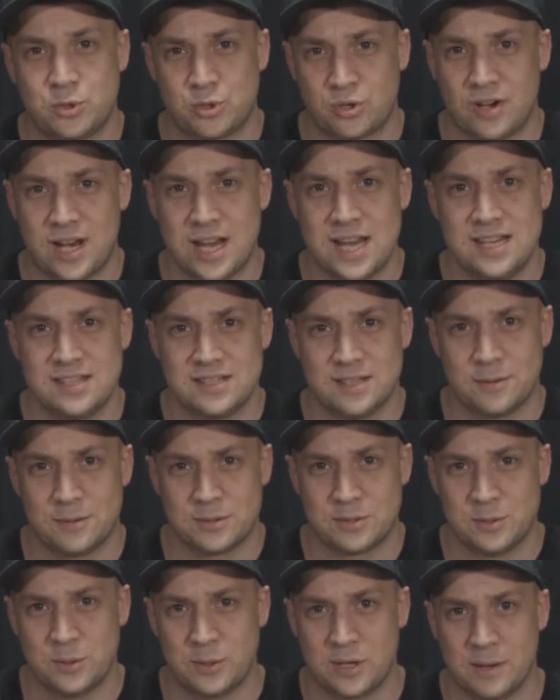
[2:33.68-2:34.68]
trays that I
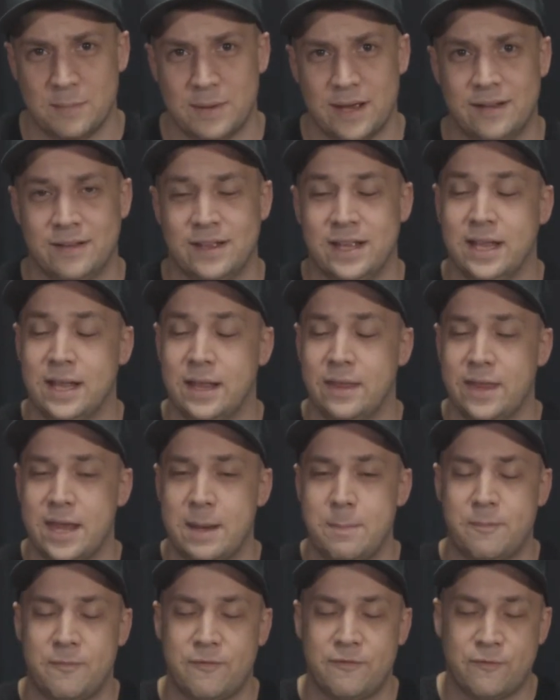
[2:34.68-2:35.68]
was talking about,
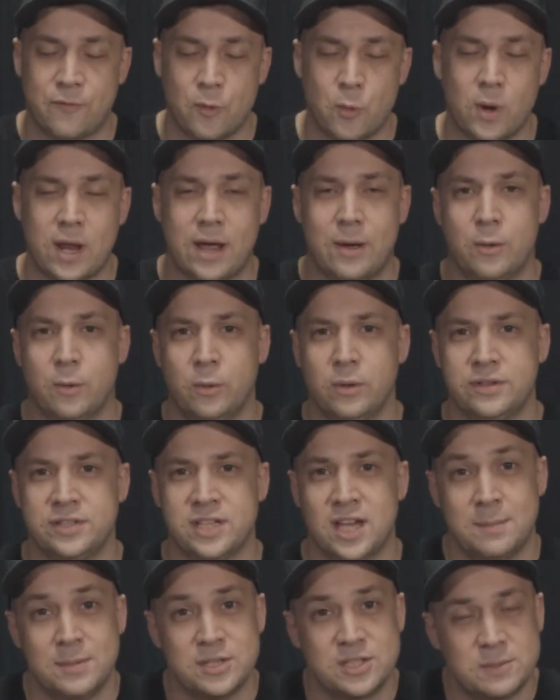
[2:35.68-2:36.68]
they fall out all the
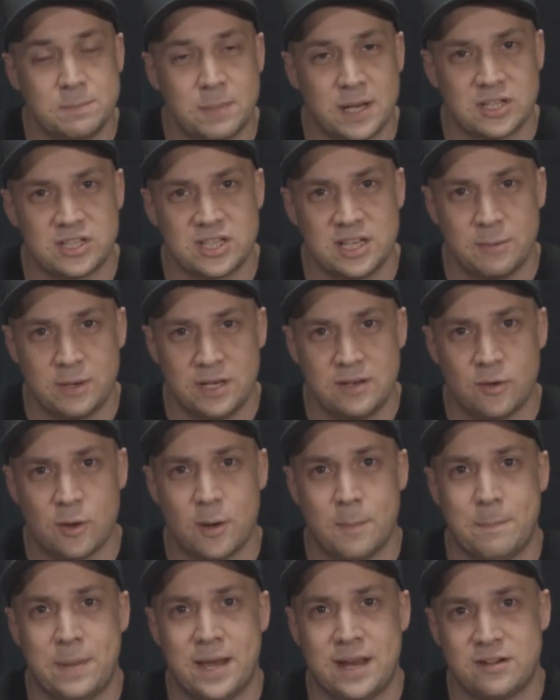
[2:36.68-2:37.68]
time, especially when you've
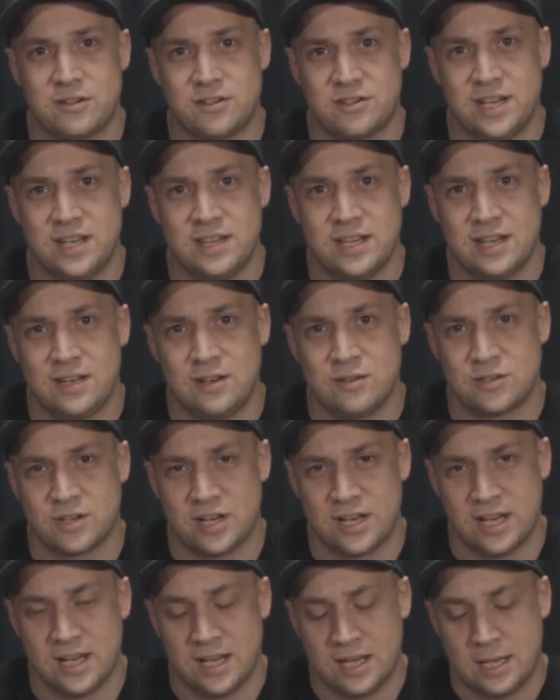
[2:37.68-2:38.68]
got a battery and then you're
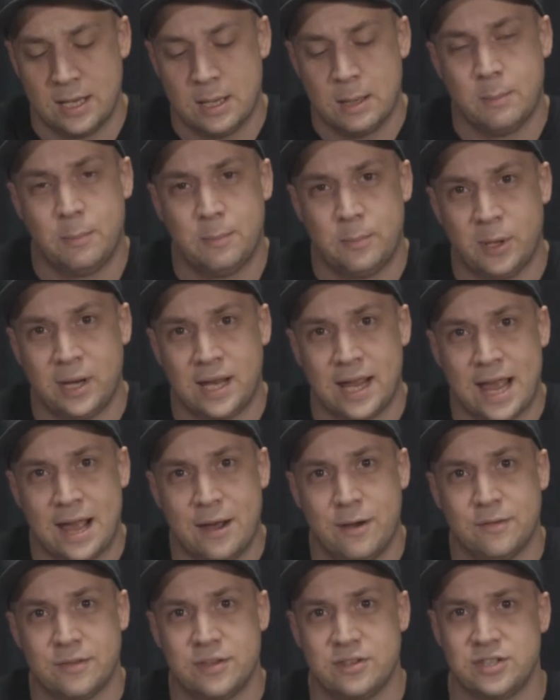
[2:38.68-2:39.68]
trying to pull it
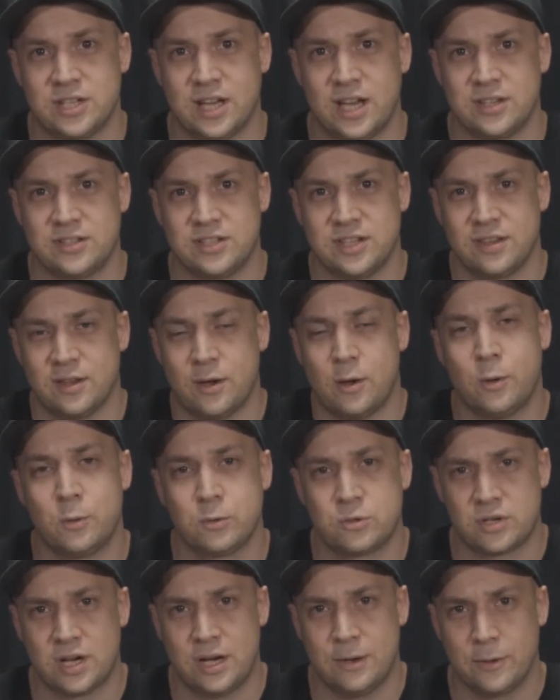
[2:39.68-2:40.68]
out of the charger, the
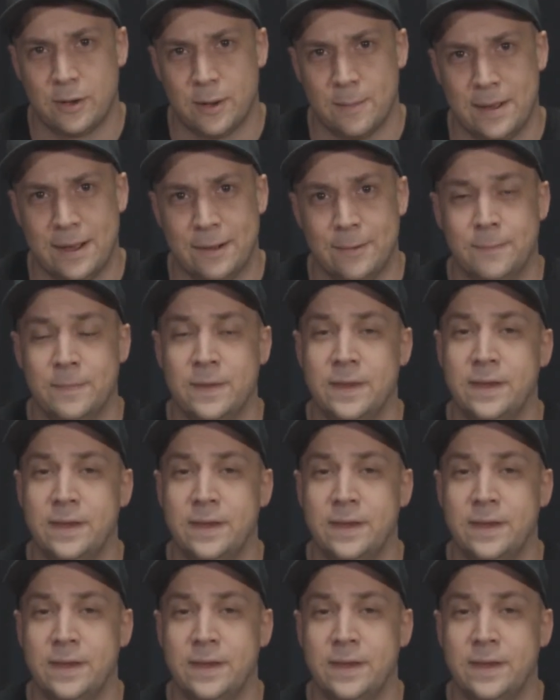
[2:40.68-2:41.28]
whole tray will come out.